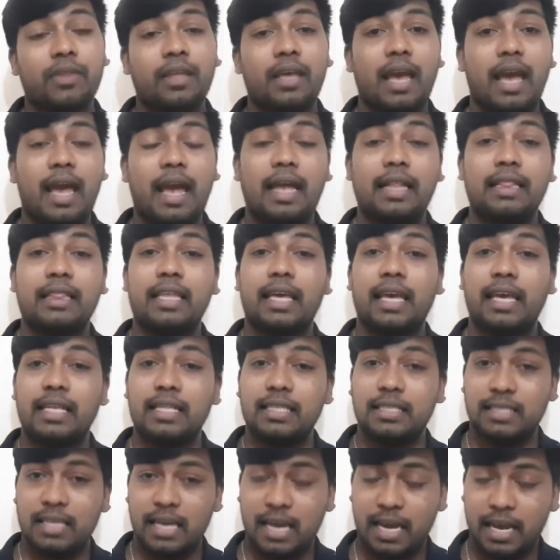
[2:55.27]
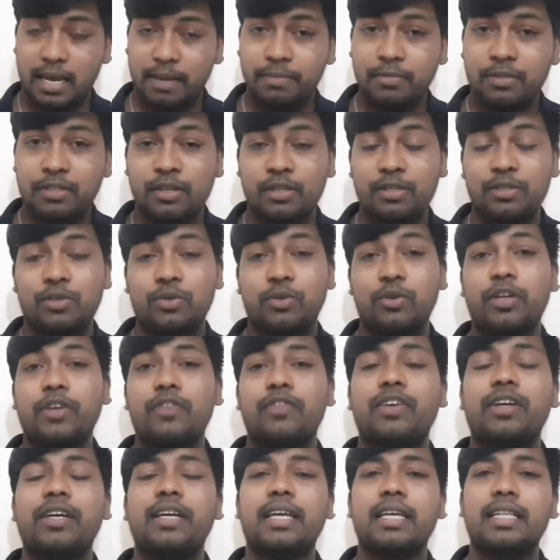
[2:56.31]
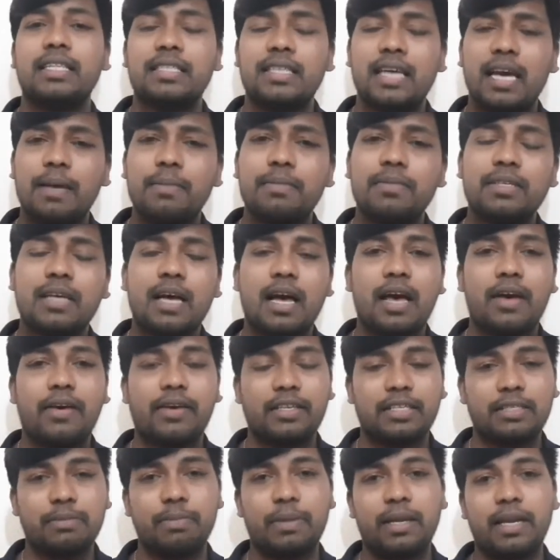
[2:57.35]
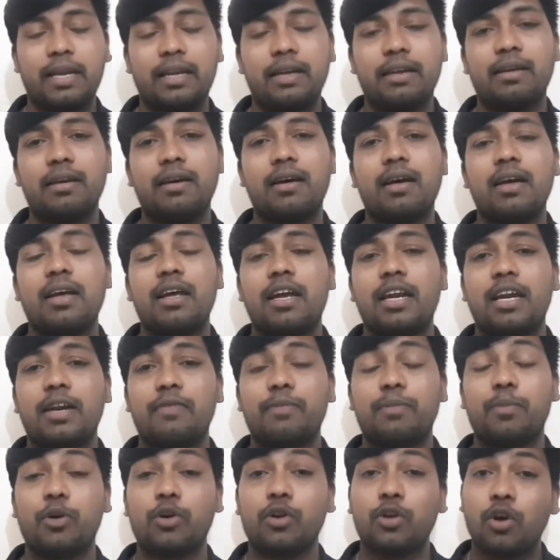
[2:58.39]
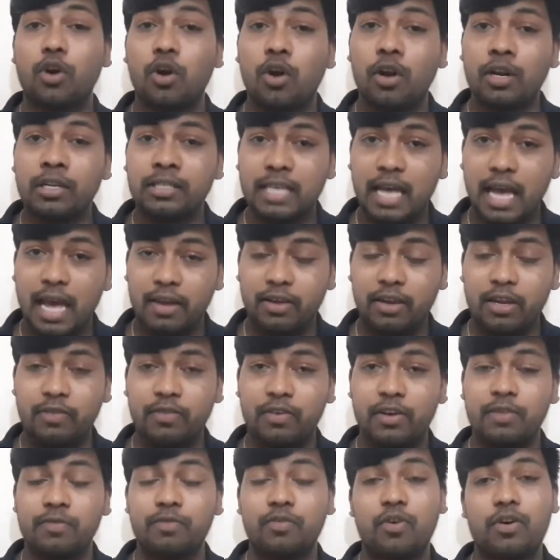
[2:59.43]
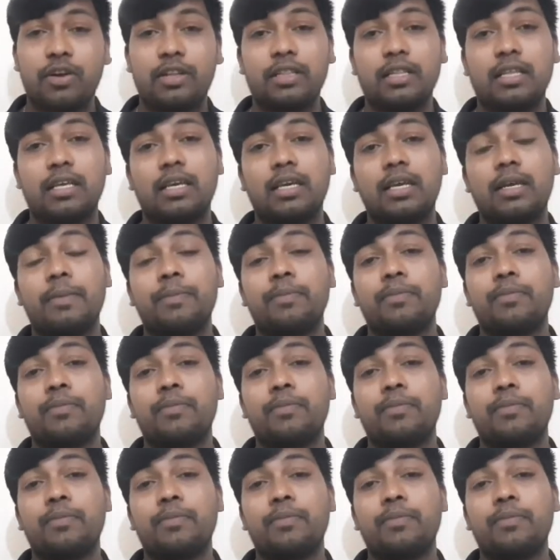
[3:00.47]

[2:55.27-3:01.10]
and the enzymes also. Different enzymes I have explained, protocols I have given for the